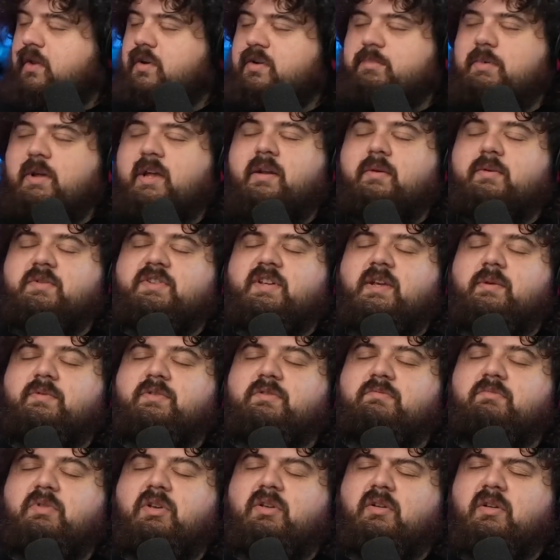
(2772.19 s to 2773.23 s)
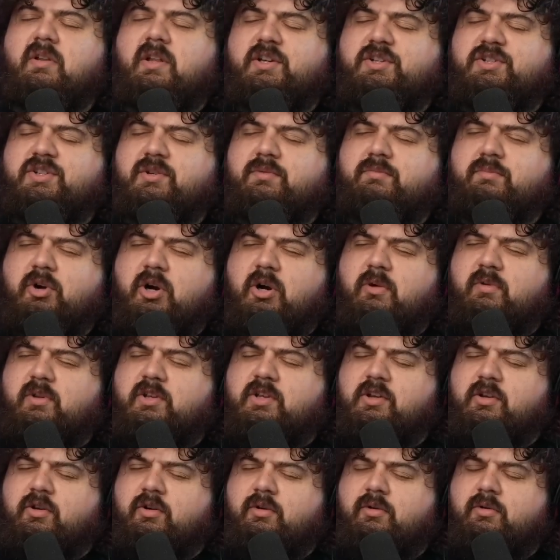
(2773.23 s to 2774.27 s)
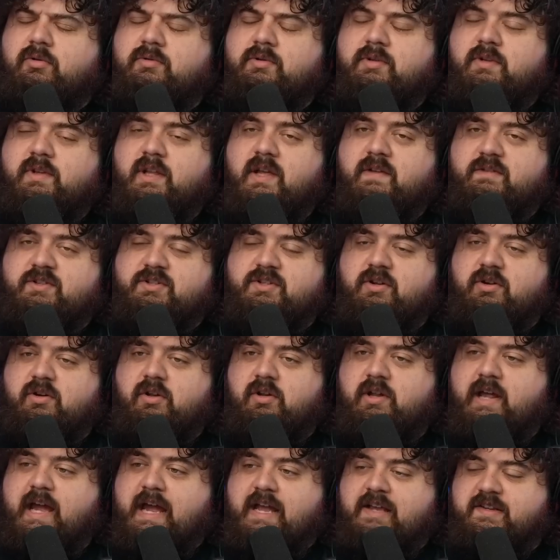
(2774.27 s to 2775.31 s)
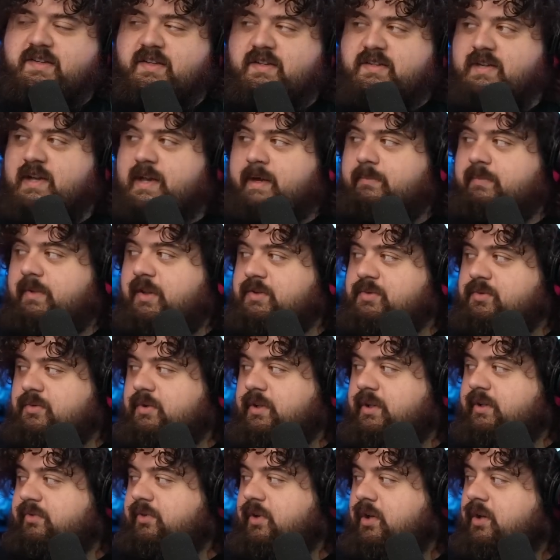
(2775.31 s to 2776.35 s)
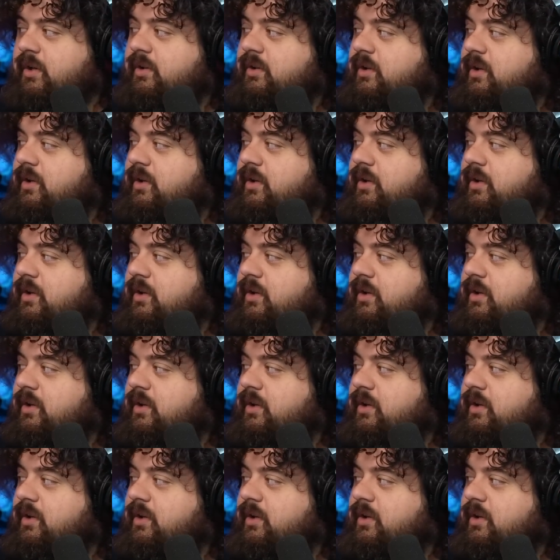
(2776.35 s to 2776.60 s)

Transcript: band I was saying was Mutilation Barbecue. They have a song called Acid Tub that's really fucking